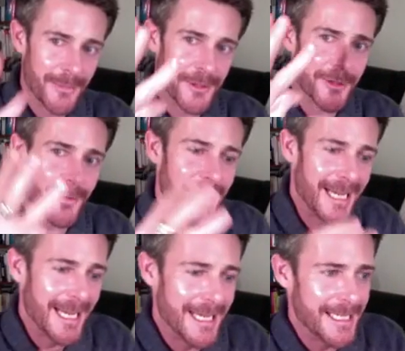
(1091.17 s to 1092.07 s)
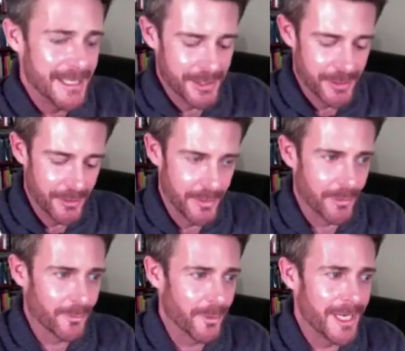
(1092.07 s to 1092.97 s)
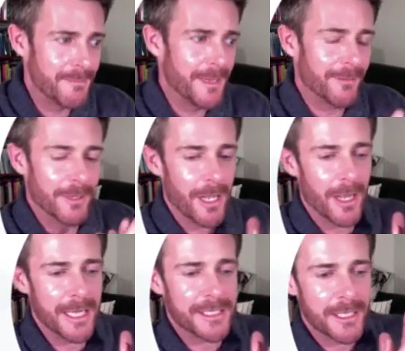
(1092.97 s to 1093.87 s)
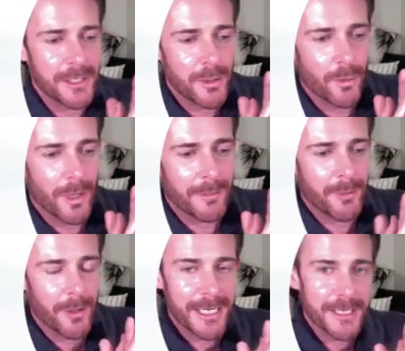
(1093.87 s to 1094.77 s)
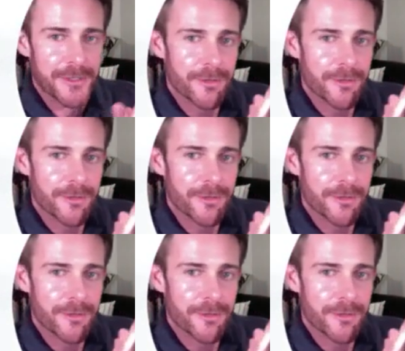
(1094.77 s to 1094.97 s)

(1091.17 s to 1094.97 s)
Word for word: Number three is to remineralize your body.